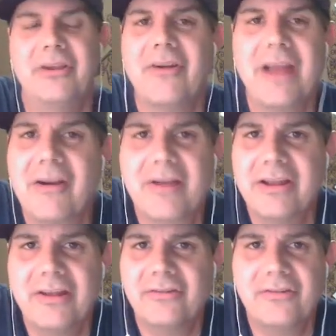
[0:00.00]
but your air
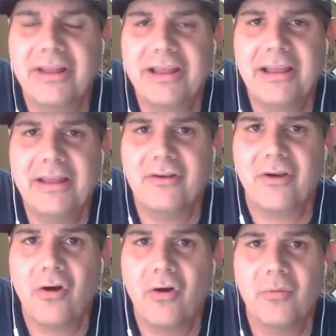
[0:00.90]
conditioning in
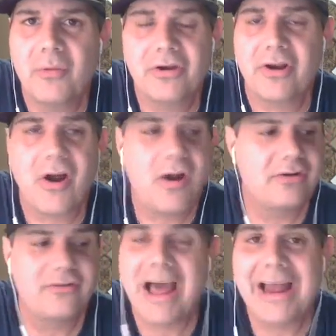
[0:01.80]
your home or your
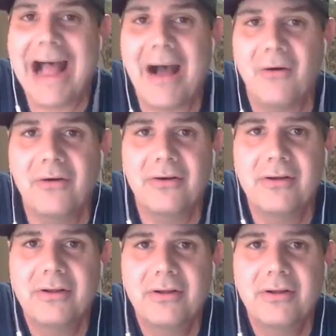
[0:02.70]
car is not out,